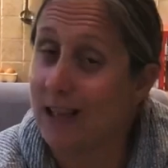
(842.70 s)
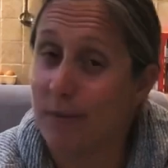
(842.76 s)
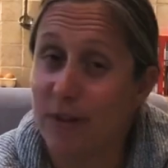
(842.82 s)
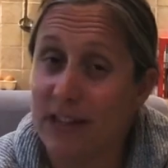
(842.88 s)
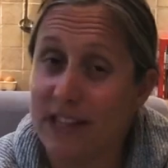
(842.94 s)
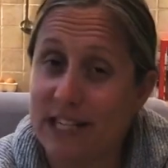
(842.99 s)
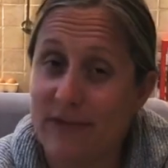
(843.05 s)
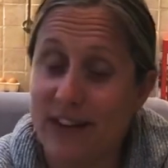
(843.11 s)
on
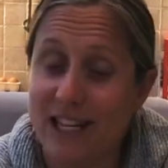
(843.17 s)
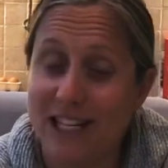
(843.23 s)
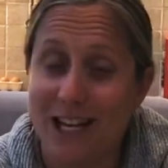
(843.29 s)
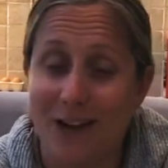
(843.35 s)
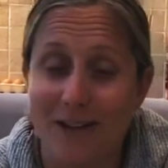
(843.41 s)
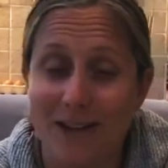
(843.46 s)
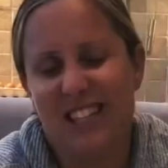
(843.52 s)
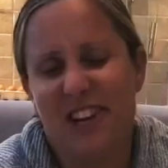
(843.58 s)
this
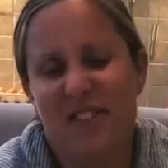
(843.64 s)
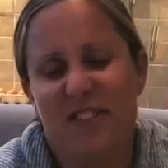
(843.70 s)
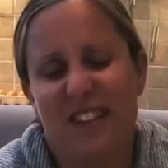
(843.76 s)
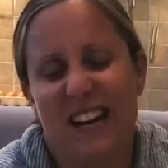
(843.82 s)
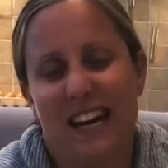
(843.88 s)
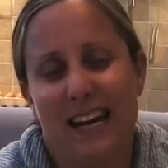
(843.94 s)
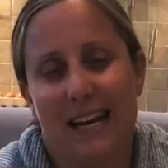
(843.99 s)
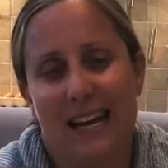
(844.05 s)
video. I don't
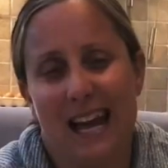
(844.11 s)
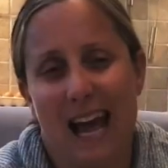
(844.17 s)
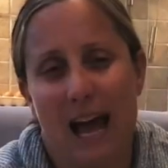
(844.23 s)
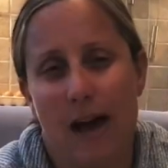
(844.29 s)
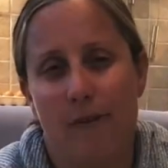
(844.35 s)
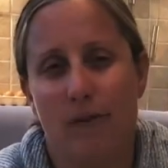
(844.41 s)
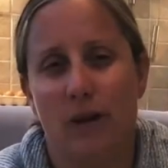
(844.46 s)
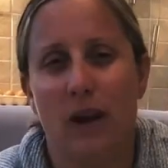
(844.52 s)
really
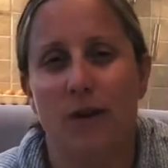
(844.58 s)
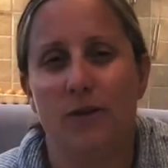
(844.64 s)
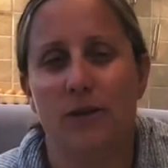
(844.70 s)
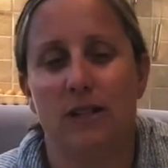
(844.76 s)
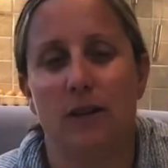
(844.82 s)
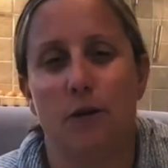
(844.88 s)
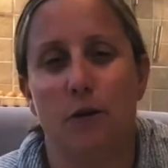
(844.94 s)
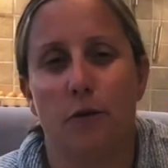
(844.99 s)
have loads
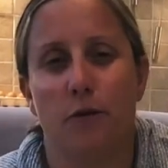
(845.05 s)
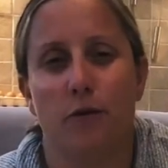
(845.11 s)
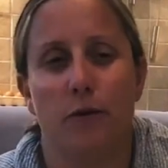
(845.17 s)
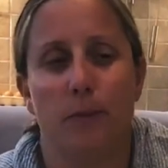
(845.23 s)
of